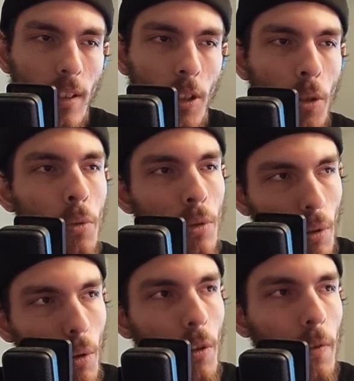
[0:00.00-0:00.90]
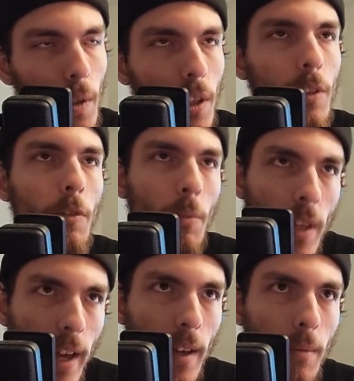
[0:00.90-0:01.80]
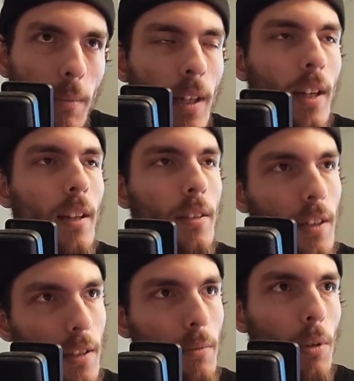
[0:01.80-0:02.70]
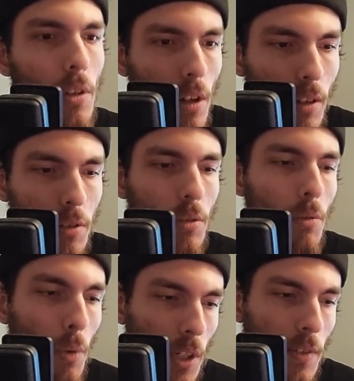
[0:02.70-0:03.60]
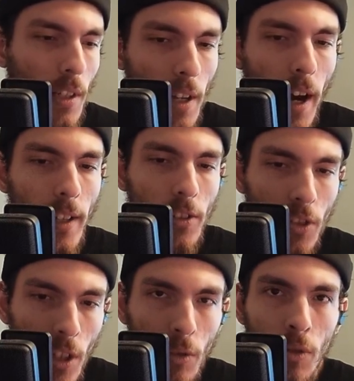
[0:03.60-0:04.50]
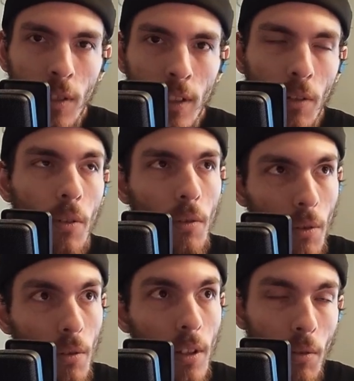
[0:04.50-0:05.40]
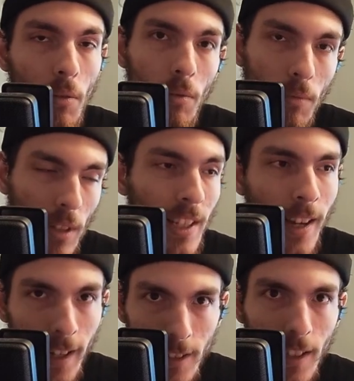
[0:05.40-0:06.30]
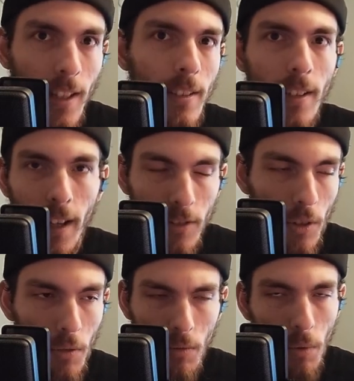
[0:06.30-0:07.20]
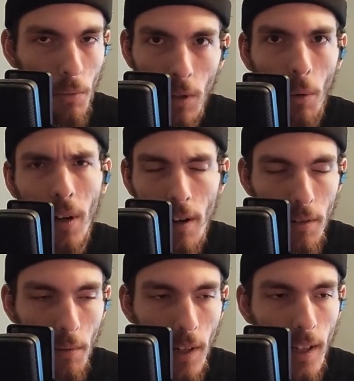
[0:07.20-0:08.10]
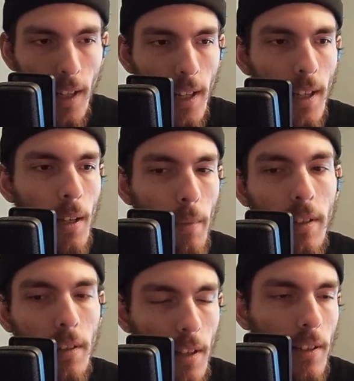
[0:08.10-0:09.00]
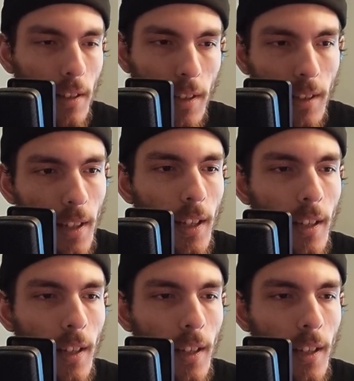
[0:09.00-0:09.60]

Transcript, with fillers: You stole the fleece from them. This belongs to one of the god's children, or or, or the god's kids, god's children. You know, whatever, right? Basically saying that like